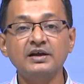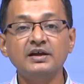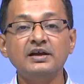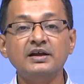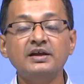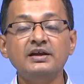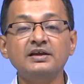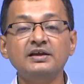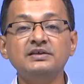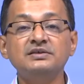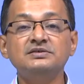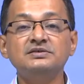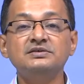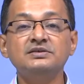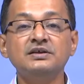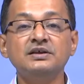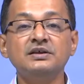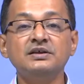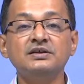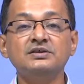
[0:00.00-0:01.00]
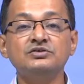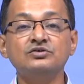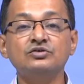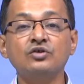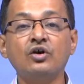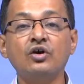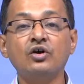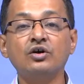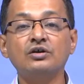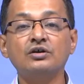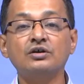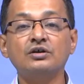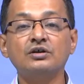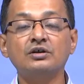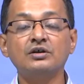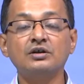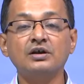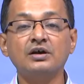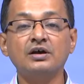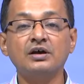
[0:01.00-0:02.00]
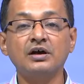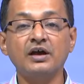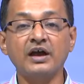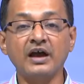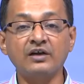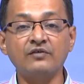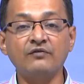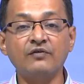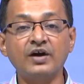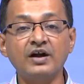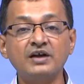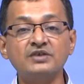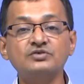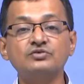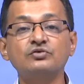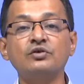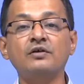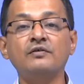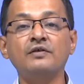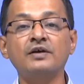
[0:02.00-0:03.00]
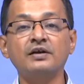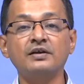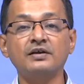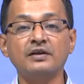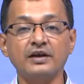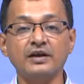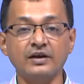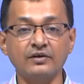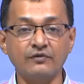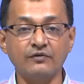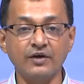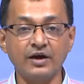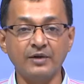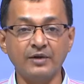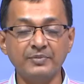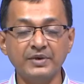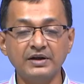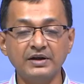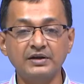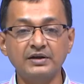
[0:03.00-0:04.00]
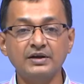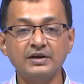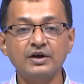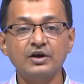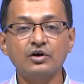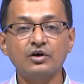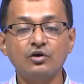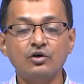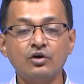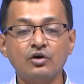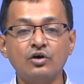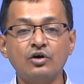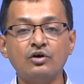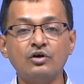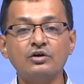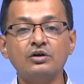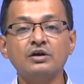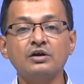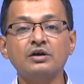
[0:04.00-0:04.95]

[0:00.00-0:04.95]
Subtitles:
it is not adverse to our environment or